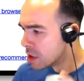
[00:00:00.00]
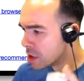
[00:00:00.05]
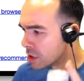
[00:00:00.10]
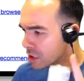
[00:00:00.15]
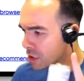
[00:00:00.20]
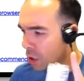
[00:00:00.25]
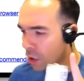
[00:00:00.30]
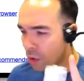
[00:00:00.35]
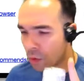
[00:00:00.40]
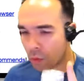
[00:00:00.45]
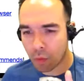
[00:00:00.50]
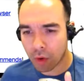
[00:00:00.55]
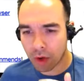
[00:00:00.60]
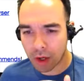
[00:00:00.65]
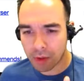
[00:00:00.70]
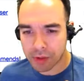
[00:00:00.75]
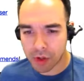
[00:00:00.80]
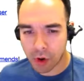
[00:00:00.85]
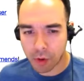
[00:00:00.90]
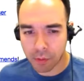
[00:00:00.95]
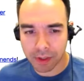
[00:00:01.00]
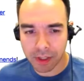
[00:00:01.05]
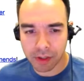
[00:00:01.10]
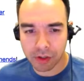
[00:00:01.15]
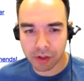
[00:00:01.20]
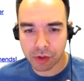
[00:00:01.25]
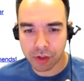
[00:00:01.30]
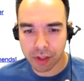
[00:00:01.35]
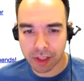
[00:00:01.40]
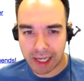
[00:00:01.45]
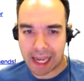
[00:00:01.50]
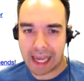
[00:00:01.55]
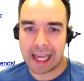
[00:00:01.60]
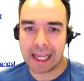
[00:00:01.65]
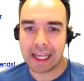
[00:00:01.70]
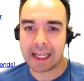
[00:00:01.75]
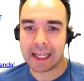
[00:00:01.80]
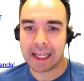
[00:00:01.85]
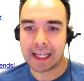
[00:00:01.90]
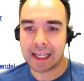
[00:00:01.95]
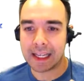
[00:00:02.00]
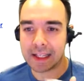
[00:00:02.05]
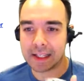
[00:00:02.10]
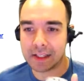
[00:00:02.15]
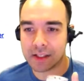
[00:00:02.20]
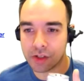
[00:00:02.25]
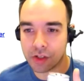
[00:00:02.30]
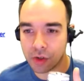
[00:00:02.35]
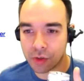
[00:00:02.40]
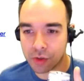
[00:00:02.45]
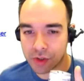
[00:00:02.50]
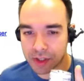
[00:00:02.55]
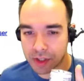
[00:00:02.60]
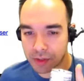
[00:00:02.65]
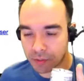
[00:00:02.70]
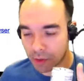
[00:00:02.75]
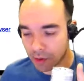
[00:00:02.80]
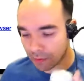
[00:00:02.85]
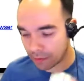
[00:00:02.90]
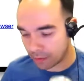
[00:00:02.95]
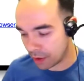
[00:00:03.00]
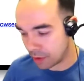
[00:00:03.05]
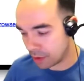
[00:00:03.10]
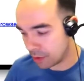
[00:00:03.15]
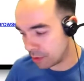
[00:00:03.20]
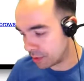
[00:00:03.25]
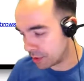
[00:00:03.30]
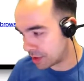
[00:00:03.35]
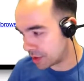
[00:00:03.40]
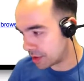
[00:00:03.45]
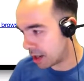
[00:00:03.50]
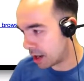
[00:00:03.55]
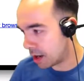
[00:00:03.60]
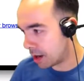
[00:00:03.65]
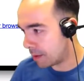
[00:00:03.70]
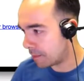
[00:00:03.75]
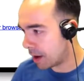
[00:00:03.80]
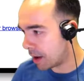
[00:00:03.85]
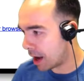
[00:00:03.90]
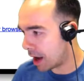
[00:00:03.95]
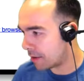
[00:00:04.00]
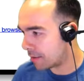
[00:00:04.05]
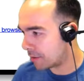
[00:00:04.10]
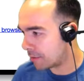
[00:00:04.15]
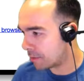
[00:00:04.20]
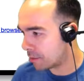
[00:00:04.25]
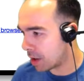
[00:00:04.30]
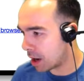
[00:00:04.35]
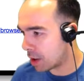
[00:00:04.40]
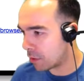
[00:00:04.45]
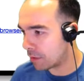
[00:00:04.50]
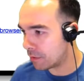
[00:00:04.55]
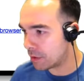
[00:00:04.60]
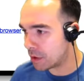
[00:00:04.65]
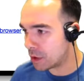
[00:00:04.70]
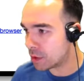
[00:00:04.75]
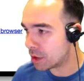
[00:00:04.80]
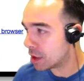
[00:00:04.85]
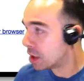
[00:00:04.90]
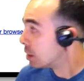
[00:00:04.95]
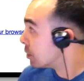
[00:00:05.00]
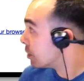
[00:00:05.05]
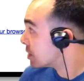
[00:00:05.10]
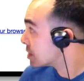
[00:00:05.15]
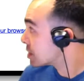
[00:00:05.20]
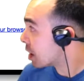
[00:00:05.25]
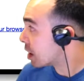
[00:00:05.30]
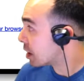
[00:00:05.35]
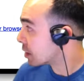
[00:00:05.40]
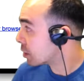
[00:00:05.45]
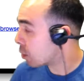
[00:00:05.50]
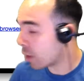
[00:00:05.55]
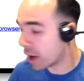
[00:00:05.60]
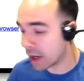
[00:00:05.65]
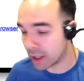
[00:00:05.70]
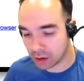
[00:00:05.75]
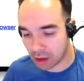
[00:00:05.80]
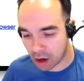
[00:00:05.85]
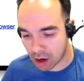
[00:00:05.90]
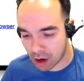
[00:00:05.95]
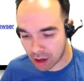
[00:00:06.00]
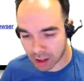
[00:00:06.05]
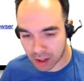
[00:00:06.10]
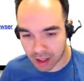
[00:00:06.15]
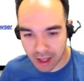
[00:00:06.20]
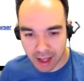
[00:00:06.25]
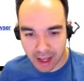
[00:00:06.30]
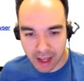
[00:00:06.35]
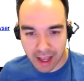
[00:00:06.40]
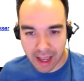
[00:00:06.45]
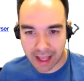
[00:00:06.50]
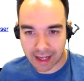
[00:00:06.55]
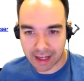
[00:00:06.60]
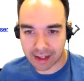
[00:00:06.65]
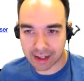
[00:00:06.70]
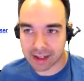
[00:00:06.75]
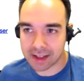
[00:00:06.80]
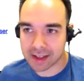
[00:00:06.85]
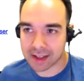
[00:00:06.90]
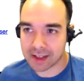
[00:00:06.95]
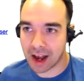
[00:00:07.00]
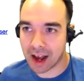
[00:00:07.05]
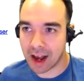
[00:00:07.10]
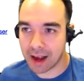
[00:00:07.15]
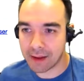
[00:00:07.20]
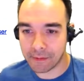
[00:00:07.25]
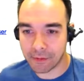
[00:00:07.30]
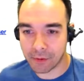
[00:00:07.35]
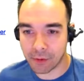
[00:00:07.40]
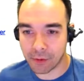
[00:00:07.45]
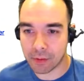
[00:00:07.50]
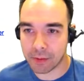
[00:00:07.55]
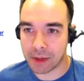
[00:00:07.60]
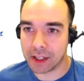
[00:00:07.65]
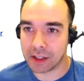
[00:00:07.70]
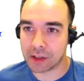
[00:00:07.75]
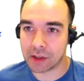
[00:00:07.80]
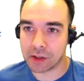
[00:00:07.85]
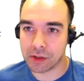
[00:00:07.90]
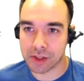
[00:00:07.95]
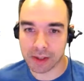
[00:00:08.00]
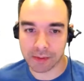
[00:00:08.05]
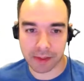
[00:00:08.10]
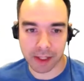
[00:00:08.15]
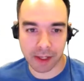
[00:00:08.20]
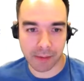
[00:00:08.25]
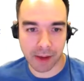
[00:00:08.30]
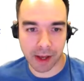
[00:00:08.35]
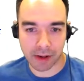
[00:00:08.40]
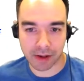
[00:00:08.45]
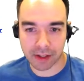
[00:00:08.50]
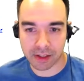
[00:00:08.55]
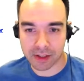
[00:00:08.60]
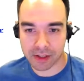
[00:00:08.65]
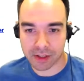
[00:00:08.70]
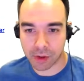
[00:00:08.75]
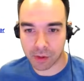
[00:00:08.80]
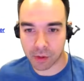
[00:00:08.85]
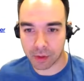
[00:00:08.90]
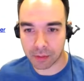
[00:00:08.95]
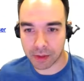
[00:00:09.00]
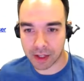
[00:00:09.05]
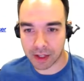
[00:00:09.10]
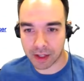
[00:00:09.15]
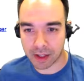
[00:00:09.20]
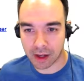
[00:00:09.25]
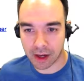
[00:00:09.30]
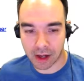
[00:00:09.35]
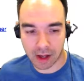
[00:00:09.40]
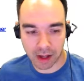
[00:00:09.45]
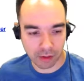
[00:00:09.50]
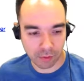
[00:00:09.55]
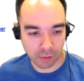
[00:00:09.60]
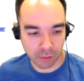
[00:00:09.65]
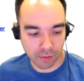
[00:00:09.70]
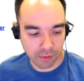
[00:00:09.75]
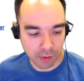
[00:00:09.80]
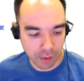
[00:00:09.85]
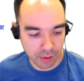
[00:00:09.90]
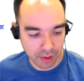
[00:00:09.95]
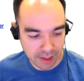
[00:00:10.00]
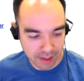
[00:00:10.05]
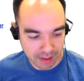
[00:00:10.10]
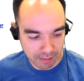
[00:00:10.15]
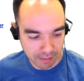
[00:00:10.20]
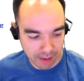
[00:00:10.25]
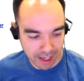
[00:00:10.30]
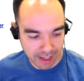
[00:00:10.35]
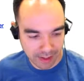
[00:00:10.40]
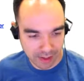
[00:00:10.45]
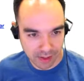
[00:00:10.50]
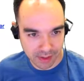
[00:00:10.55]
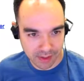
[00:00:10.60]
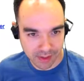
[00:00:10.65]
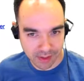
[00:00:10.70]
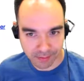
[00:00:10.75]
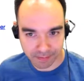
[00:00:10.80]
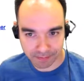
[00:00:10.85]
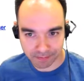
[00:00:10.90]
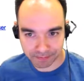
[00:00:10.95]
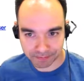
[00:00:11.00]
So what I was hoping to do today is do some reviews. My review queue has gotten quite long, and it is time for me to do something about it. So we'll be reviewing some patches.